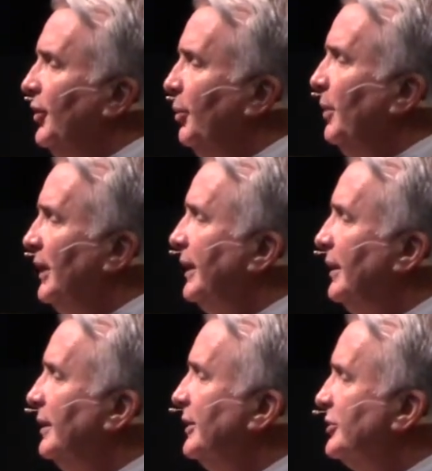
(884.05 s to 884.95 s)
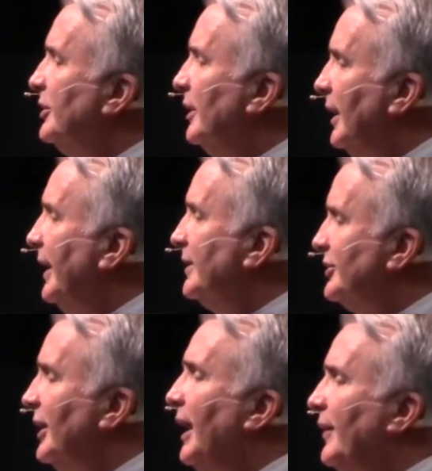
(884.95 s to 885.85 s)
the willingness to lay
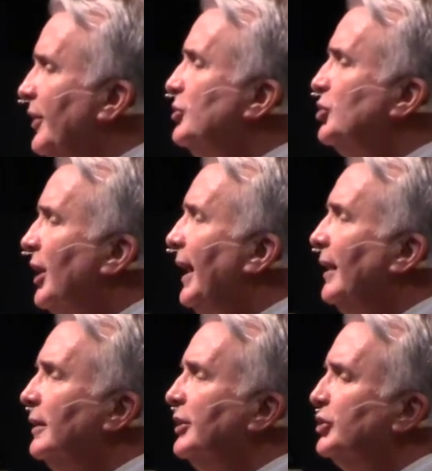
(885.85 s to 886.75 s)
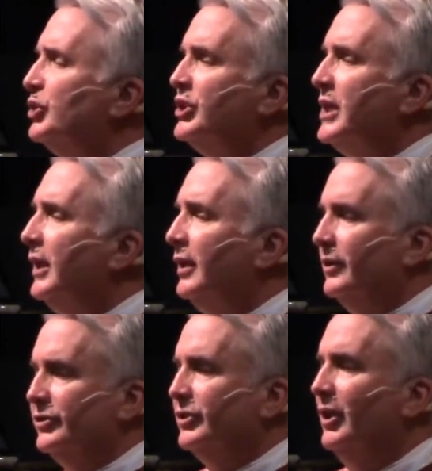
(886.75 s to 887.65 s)
aside the childish
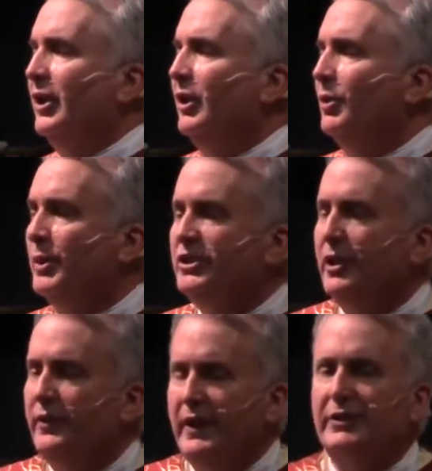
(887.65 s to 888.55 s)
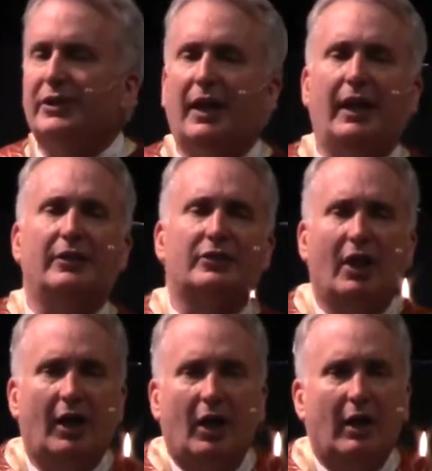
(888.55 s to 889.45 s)
things, which in this case
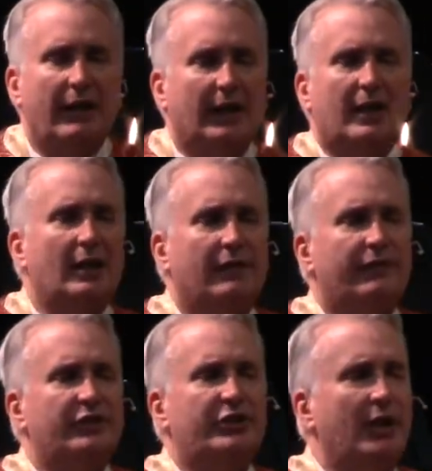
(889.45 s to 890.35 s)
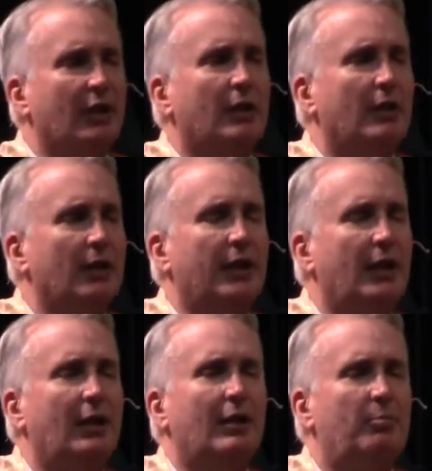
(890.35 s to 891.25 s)
are that kind of cynical
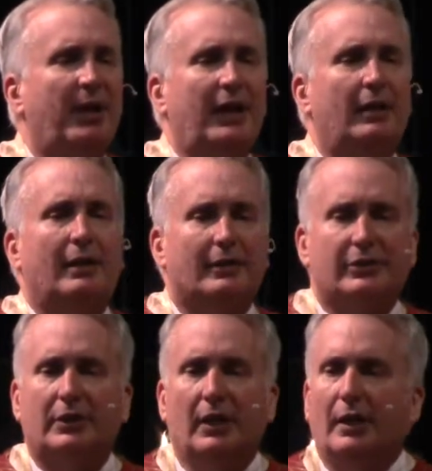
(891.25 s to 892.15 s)
independence